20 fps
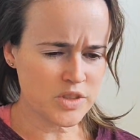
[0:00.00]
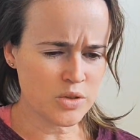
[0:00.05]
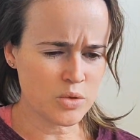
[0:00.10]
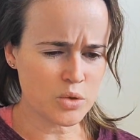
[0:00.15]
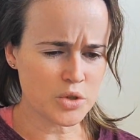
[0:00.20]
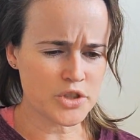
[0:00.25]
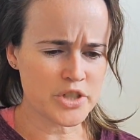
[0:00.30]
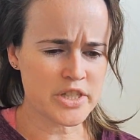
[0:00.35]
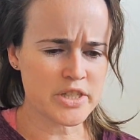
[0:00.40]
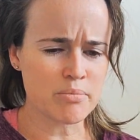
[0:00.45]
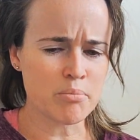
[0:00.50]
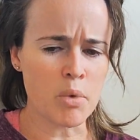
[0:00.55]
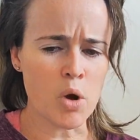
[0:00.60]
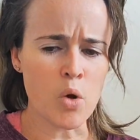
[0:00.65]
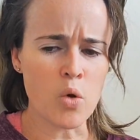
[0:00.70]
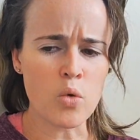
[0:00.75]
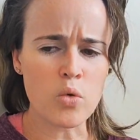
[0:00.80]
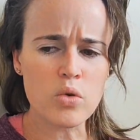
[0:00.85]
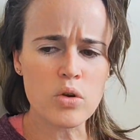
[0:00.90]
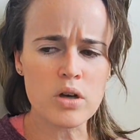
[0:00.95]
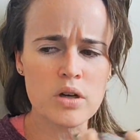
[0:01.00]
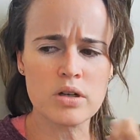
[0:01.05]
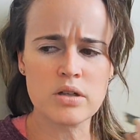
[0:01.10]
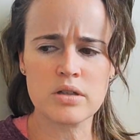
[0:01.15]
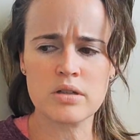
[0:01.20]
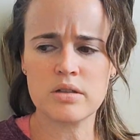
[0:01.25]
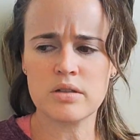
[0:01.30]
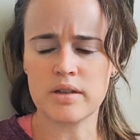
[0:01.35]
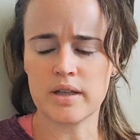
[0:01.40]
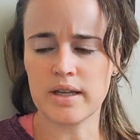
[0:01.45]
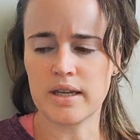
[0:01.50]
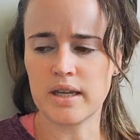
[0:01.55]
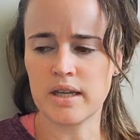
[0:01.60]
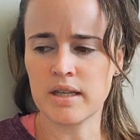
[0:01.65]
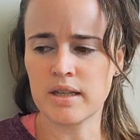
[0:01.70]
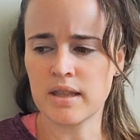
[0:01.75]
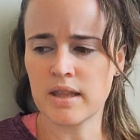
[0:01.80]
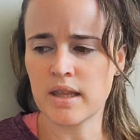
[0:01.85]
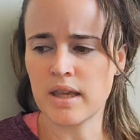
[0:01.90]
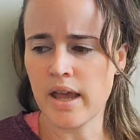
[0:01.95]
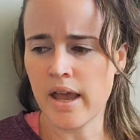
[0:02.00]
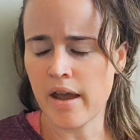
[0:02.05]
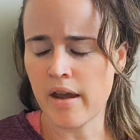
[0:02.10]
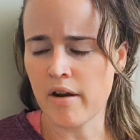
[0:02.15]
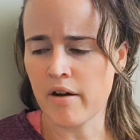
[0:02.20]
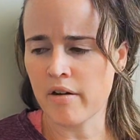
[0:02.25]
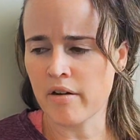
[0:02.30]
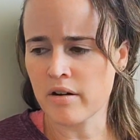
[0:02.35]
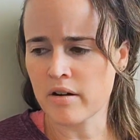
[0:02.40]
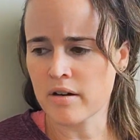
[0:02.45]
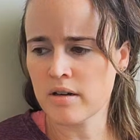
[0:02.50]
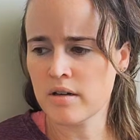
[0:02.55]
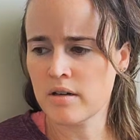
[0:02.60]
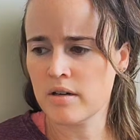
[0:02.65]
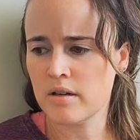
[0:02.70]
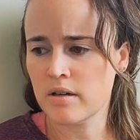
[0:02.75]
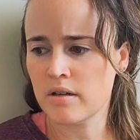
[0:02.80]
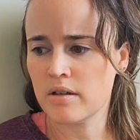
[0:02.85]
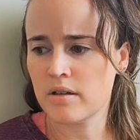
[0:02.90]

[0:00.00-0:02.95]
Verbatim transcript: or smoke, like in the air.